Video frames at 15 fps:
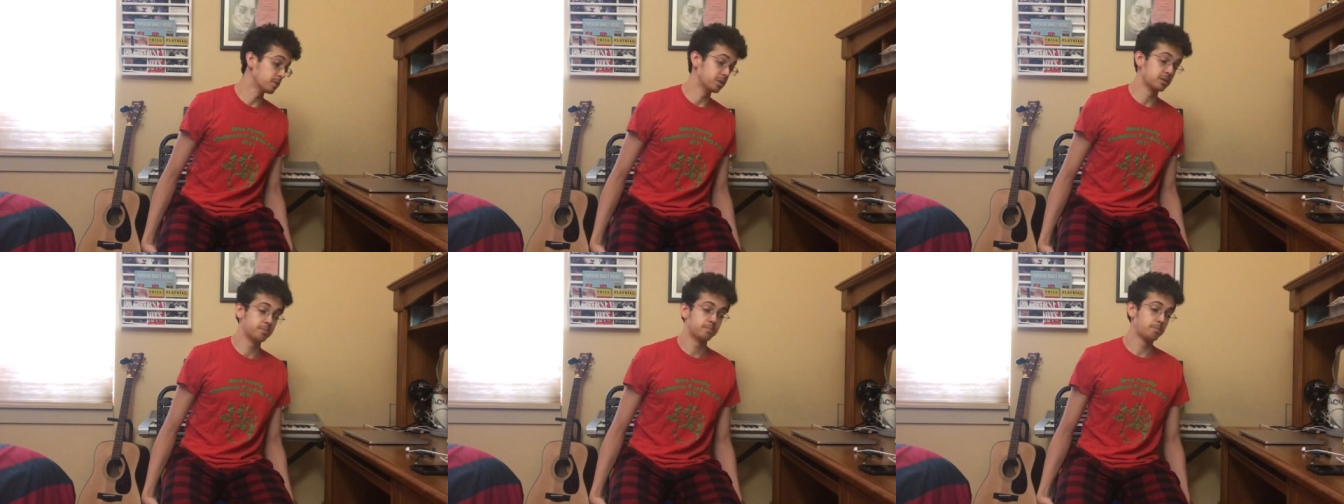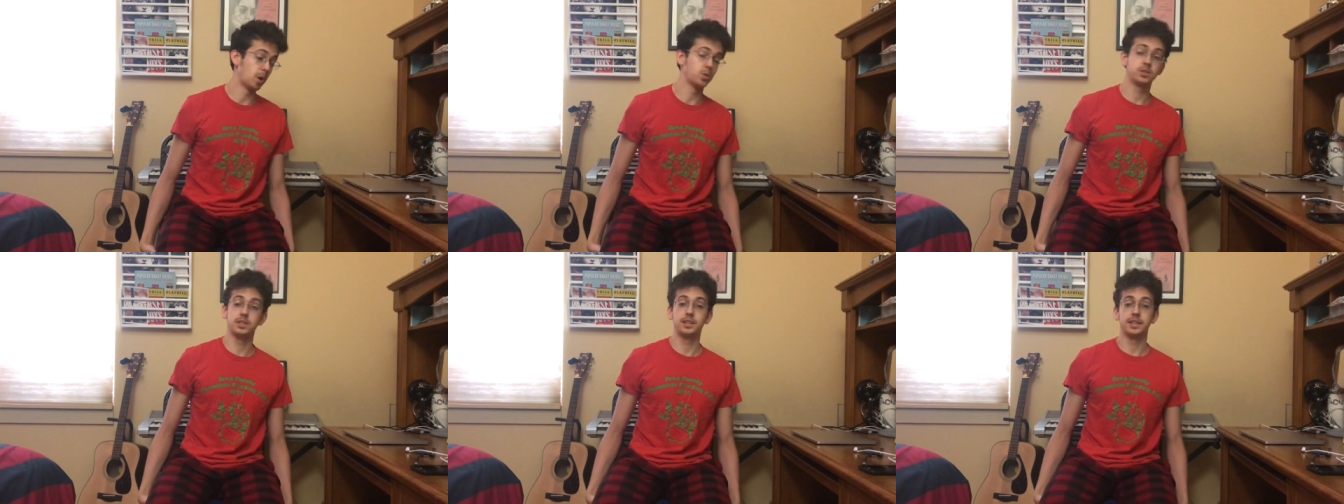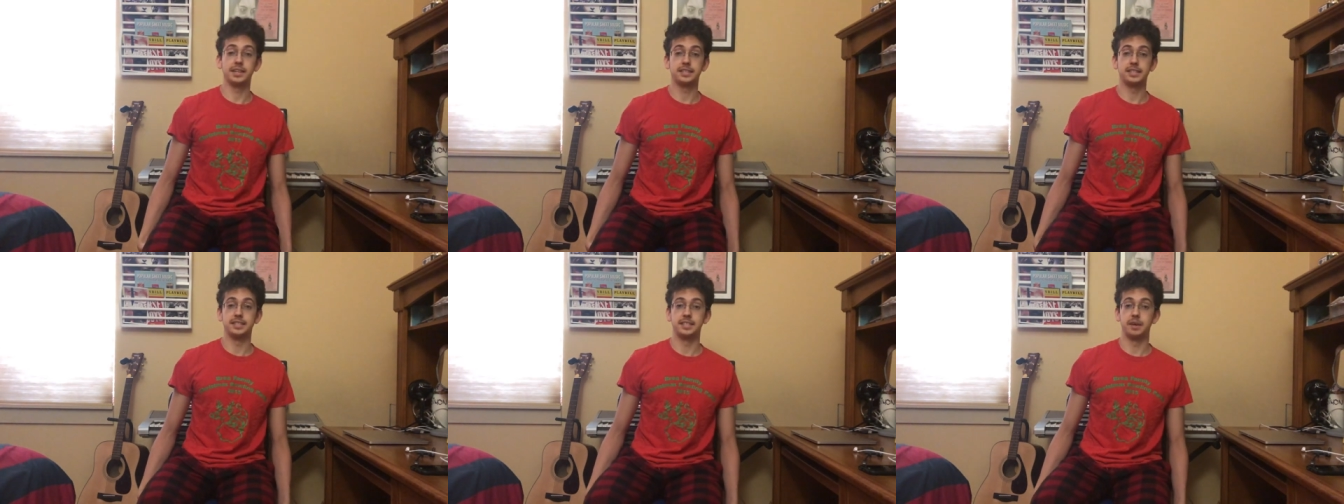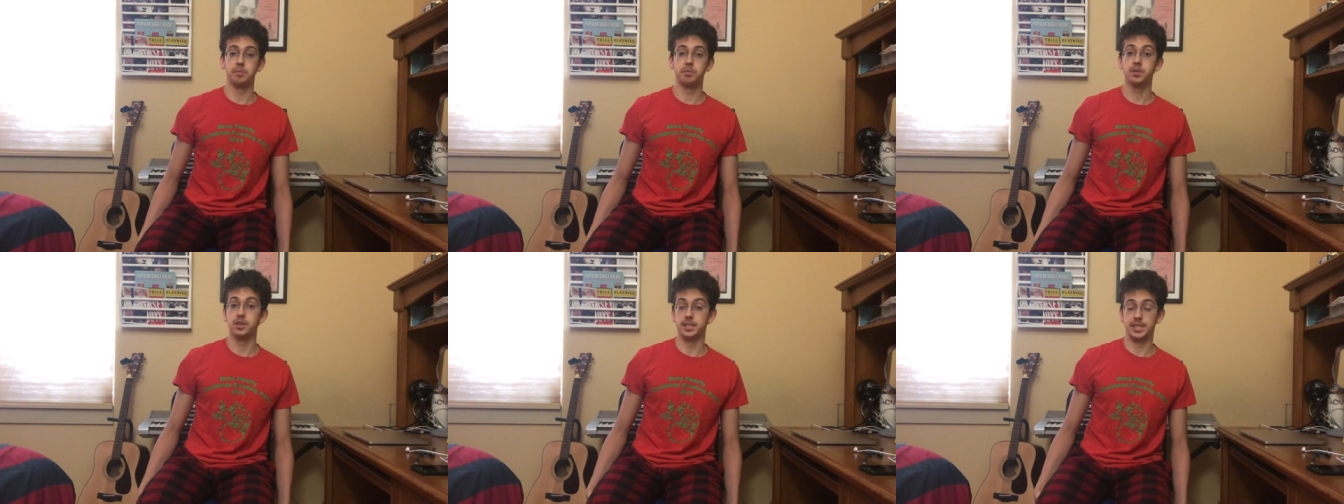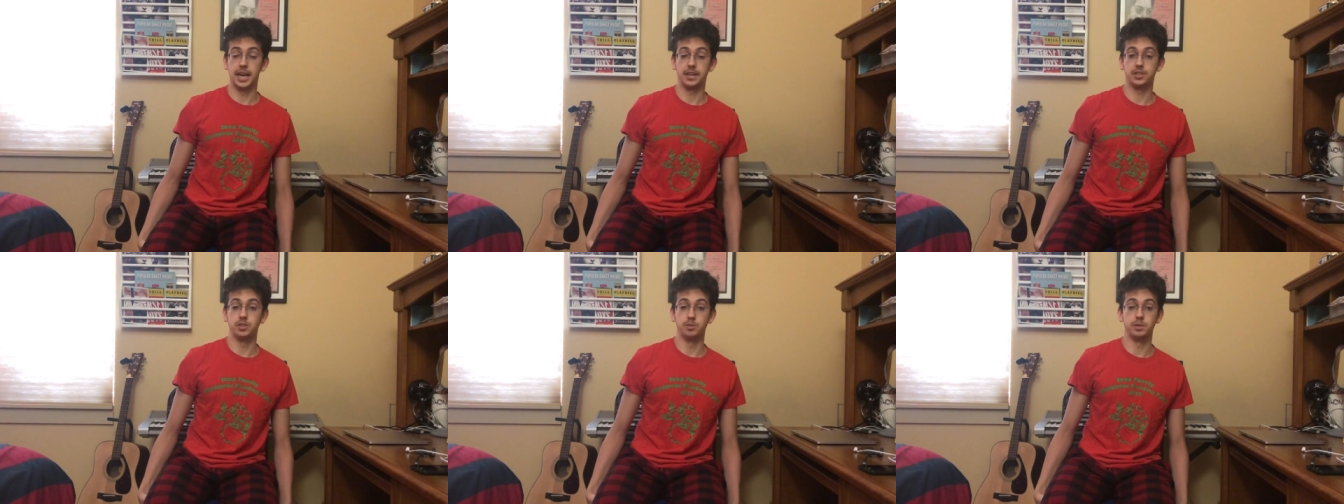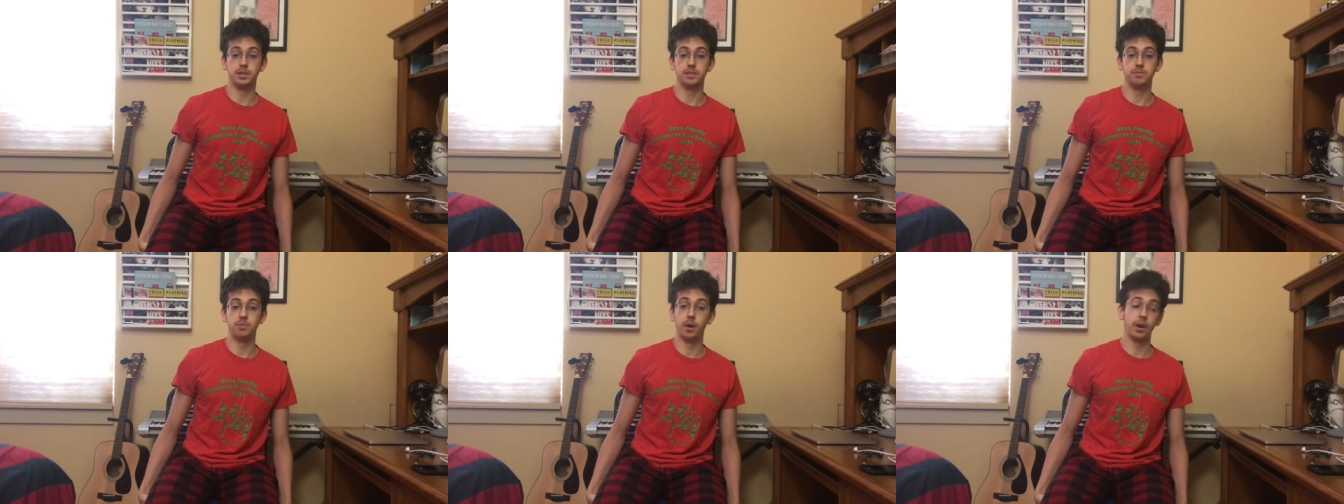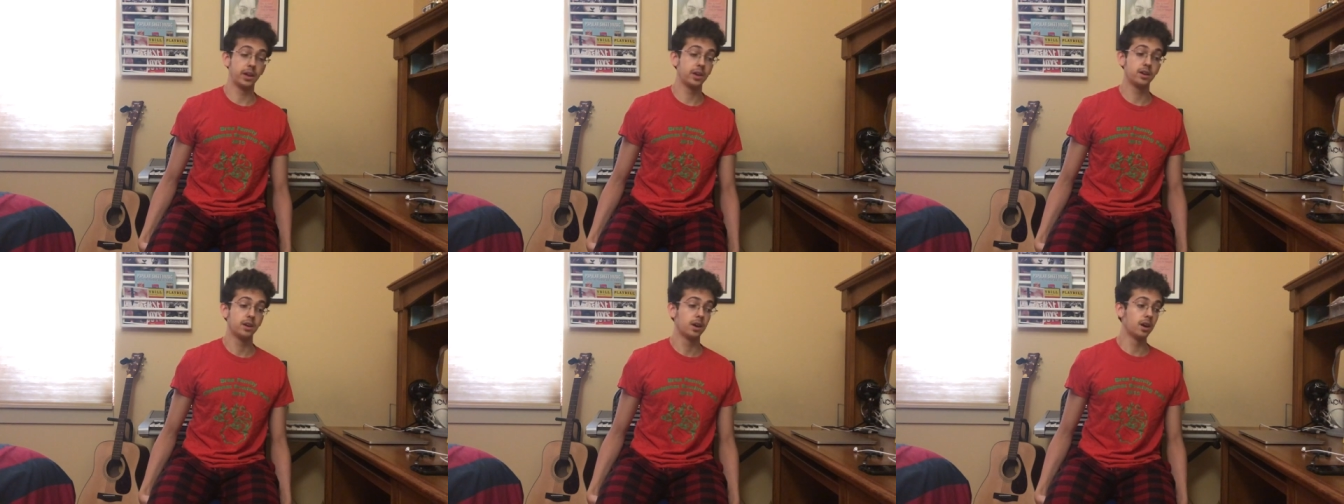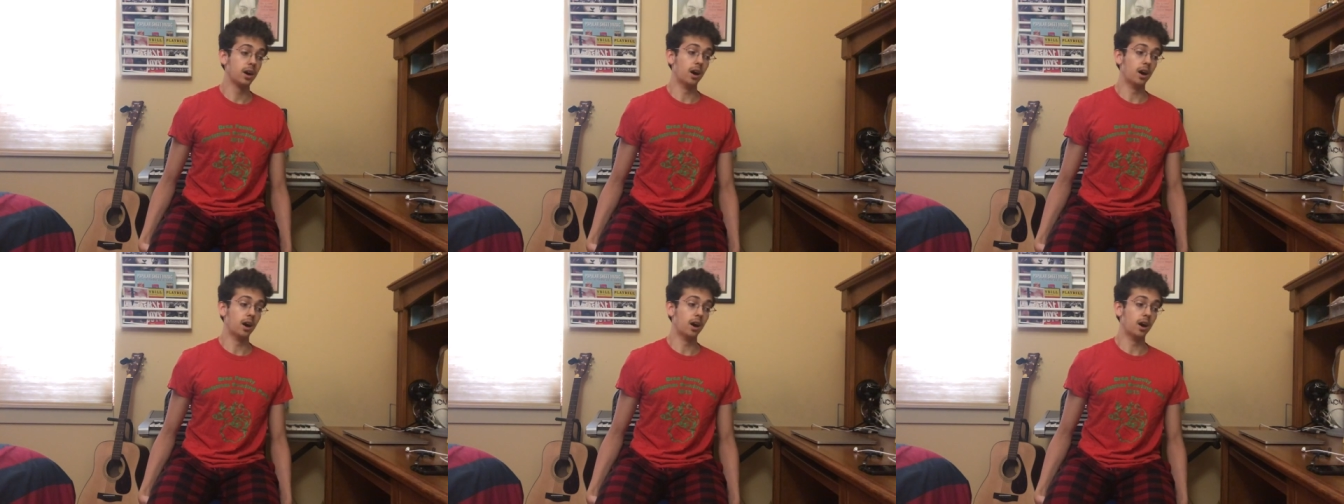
It was posted in like December. It's actually really funny.